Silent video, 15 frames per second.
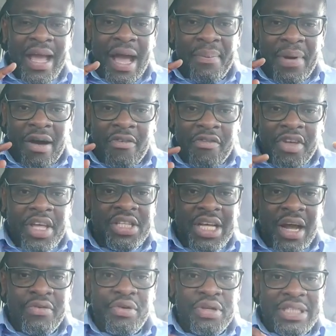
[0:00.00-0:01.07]
about
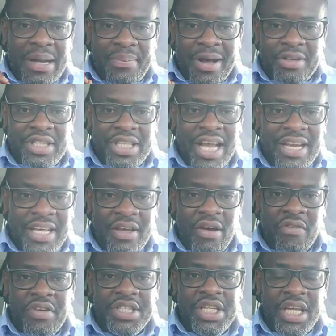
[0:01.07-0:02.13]
visa route, about study,
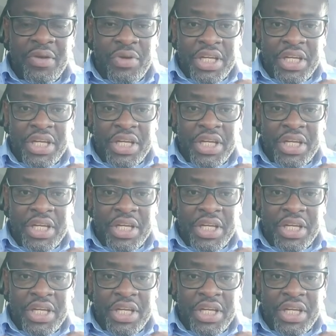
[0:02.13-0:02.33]
obviously,